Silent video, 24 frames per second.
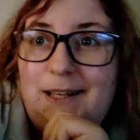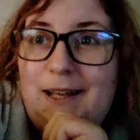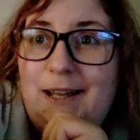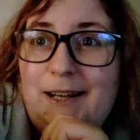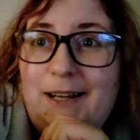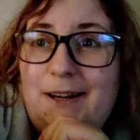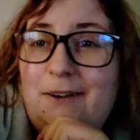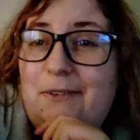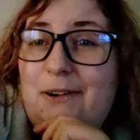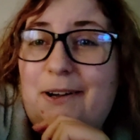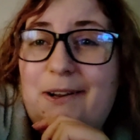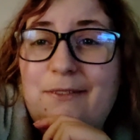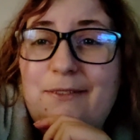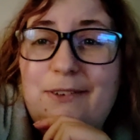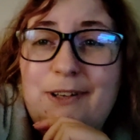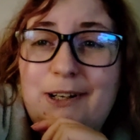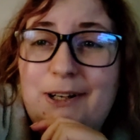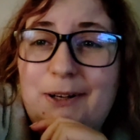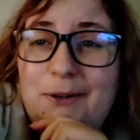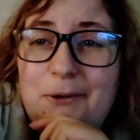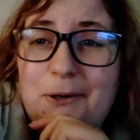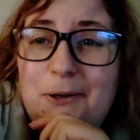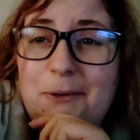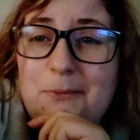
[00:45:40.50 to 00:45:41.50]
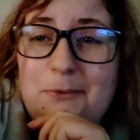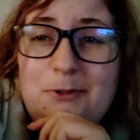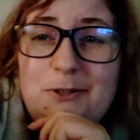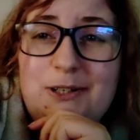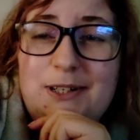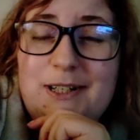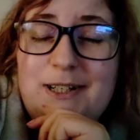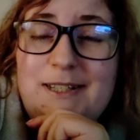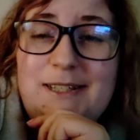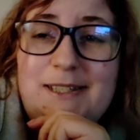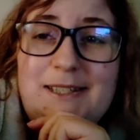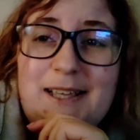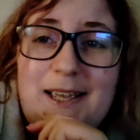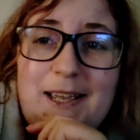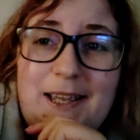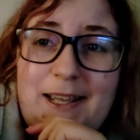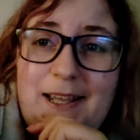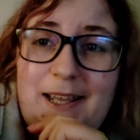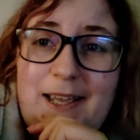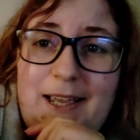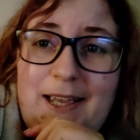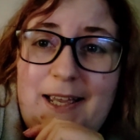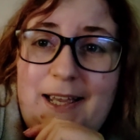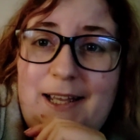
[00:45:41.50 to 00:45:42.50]
I don't even know what I'm trying to
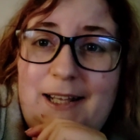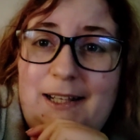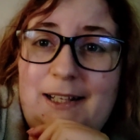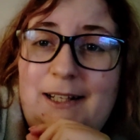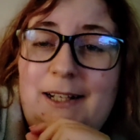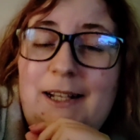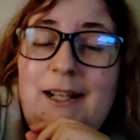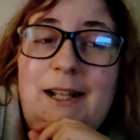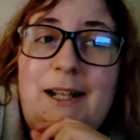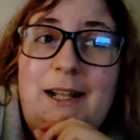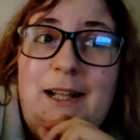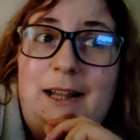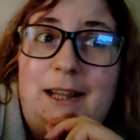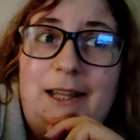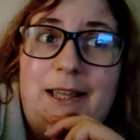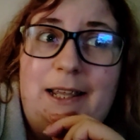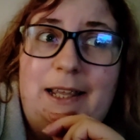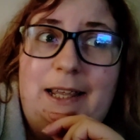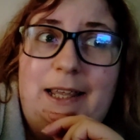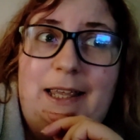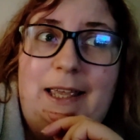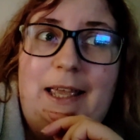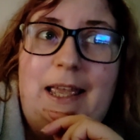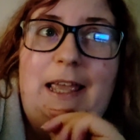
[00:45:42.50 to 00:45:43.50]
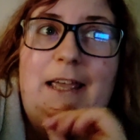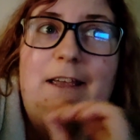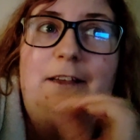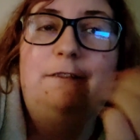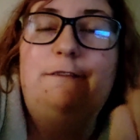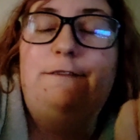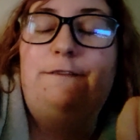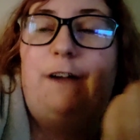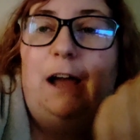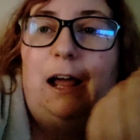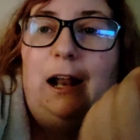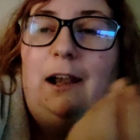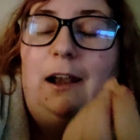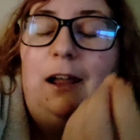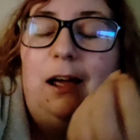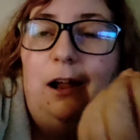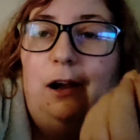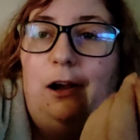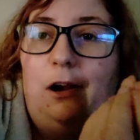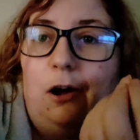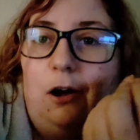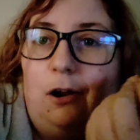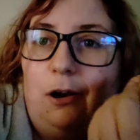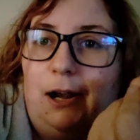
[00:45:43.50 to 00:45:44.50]
say here. Like, it felt
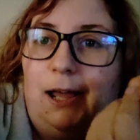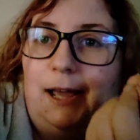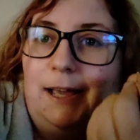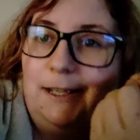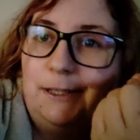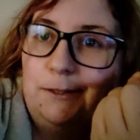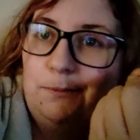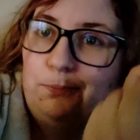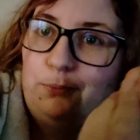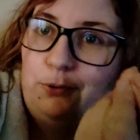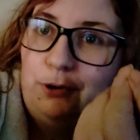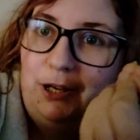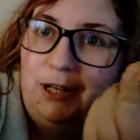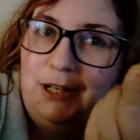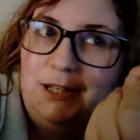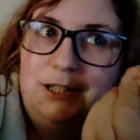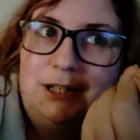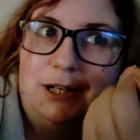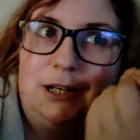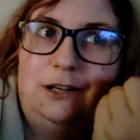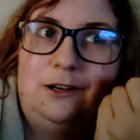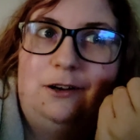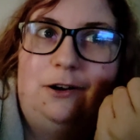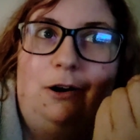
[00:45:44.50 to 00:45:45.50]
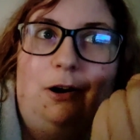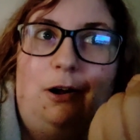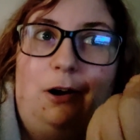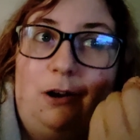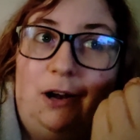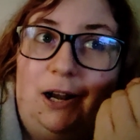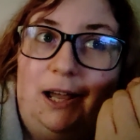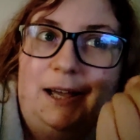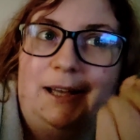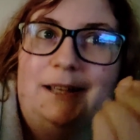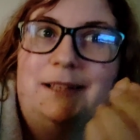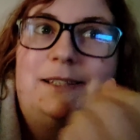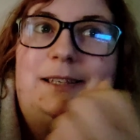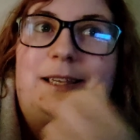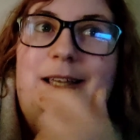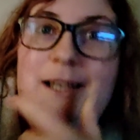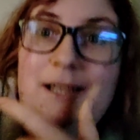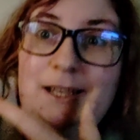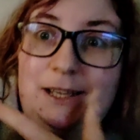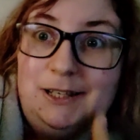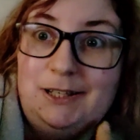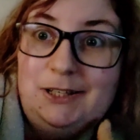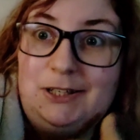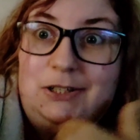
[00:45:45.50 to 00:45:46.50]
a lot less preaching, a lot less
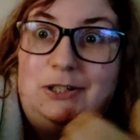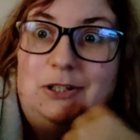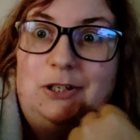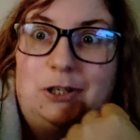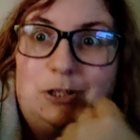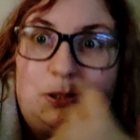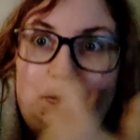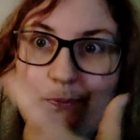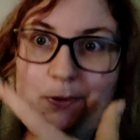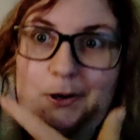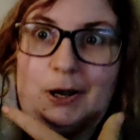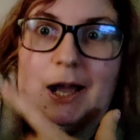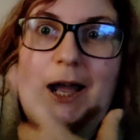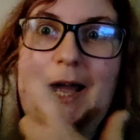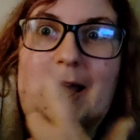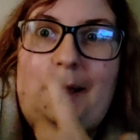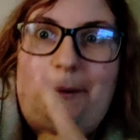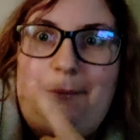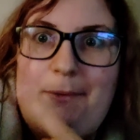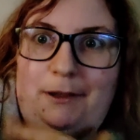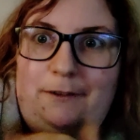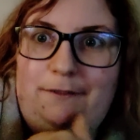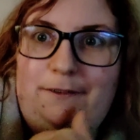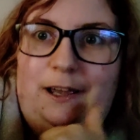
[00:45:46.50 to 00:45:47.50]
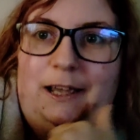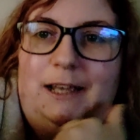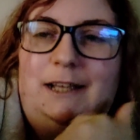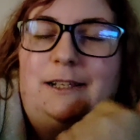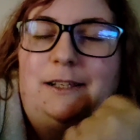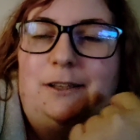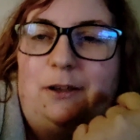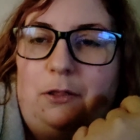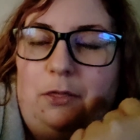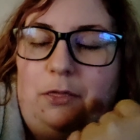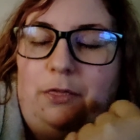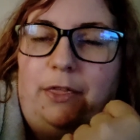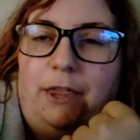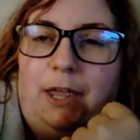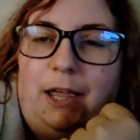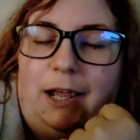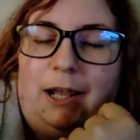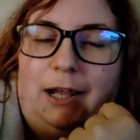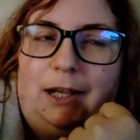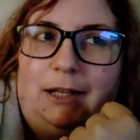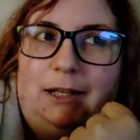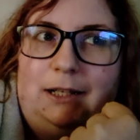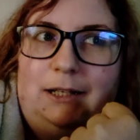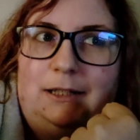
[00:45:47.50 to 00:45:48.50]
just put a happy face on
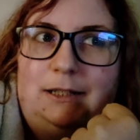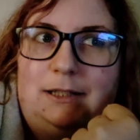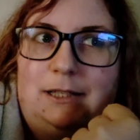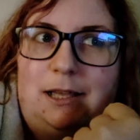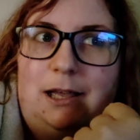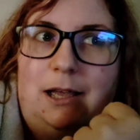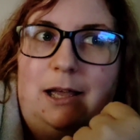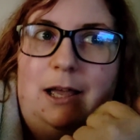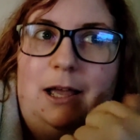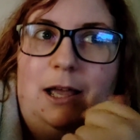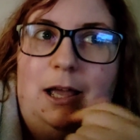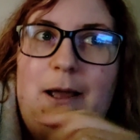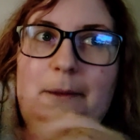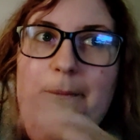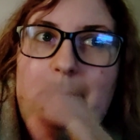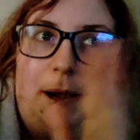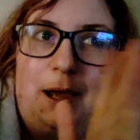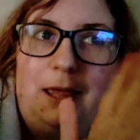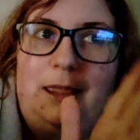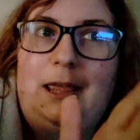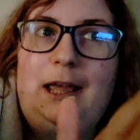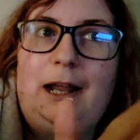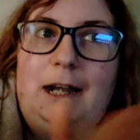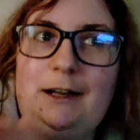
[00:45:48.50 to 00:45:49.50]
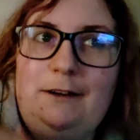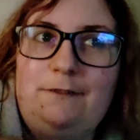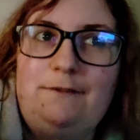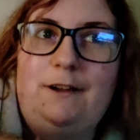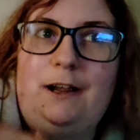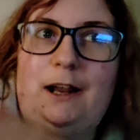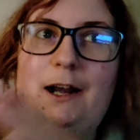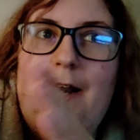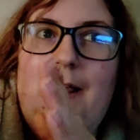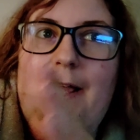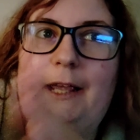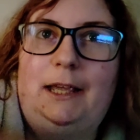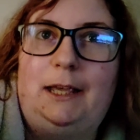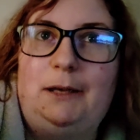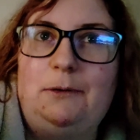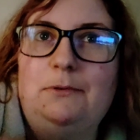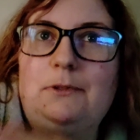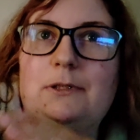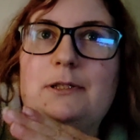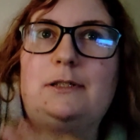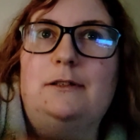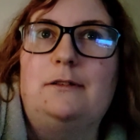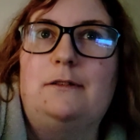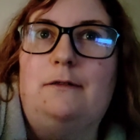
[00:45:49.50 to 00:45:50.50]
things by the end of it. Like, it
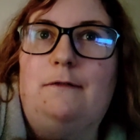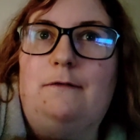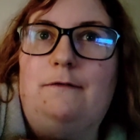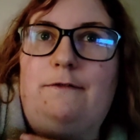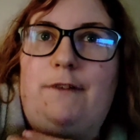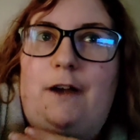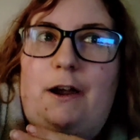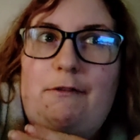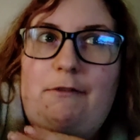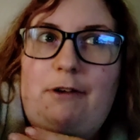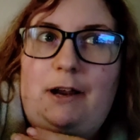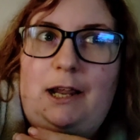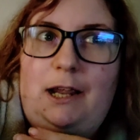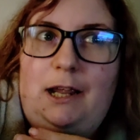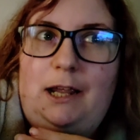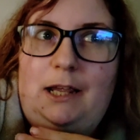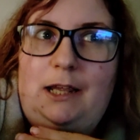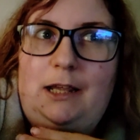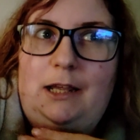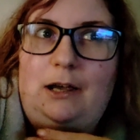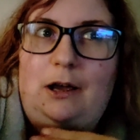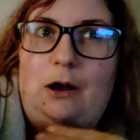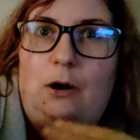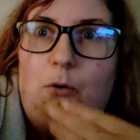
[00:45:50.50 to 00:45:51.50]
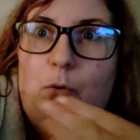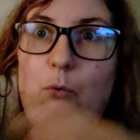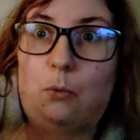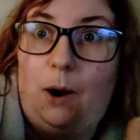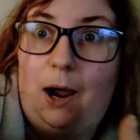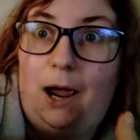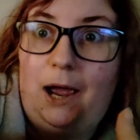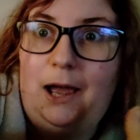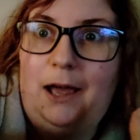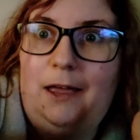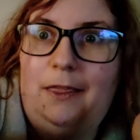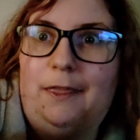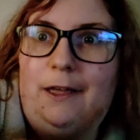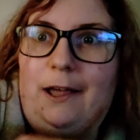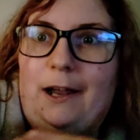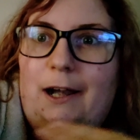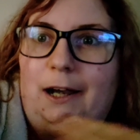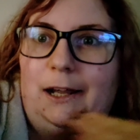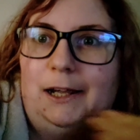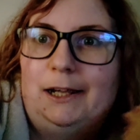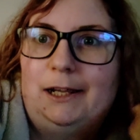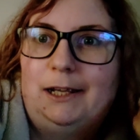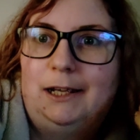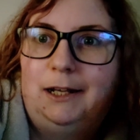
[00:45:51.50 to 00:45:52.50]
was very aware that,
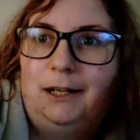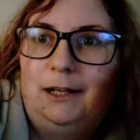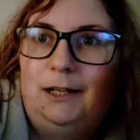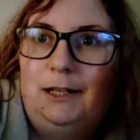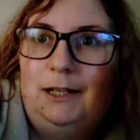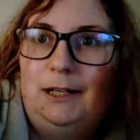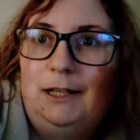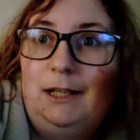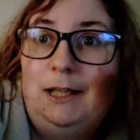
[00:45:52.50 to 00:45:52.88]
like,